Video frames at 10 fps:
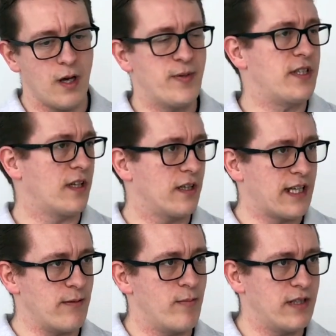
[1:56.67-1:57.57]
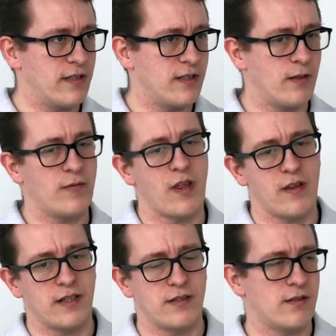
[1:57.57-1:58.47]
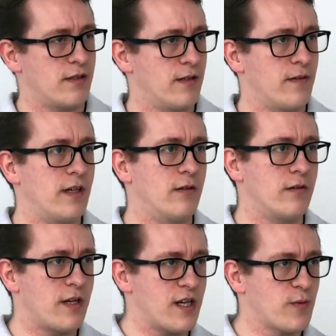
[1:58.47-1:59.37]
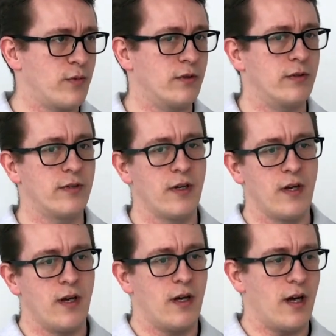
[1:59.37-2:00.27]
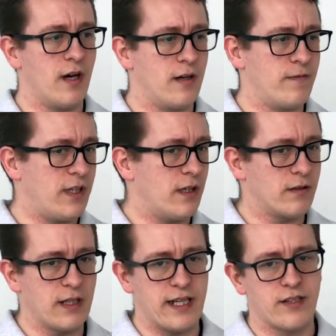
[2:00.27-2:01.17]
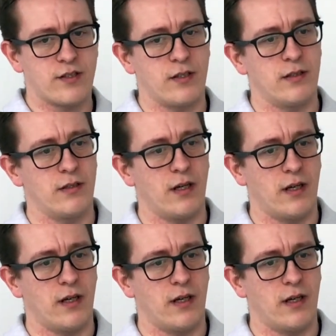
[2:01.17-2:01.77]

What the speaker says: a particular capability, whether that's a survey or a dashboard, video collection,